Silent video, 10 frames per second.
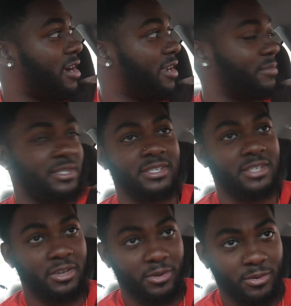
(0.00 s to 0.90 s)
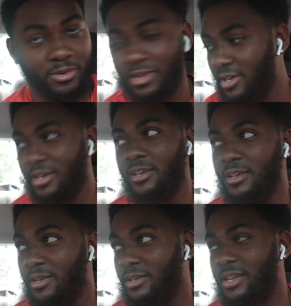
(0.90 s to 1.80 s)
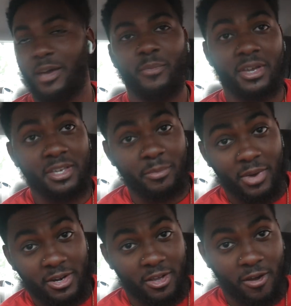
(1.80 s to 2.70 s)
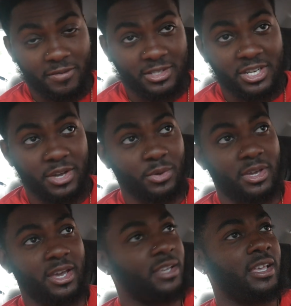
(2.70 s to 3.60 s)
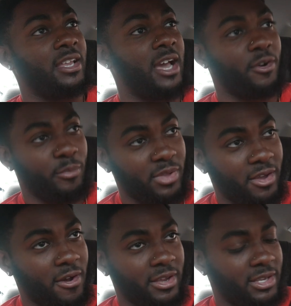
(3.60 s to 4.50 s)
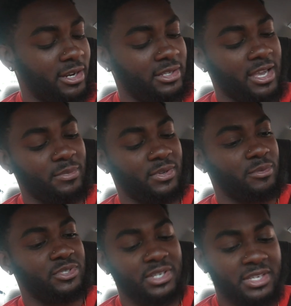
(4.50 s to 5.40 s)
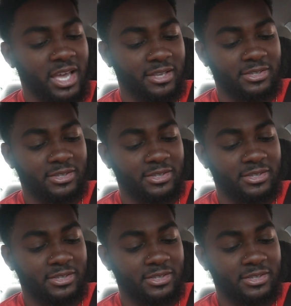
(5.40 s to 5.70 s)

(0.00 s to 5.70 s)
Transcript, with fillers: I am still not making money off the channel yet, and I don't plan on it anytime soon just yet.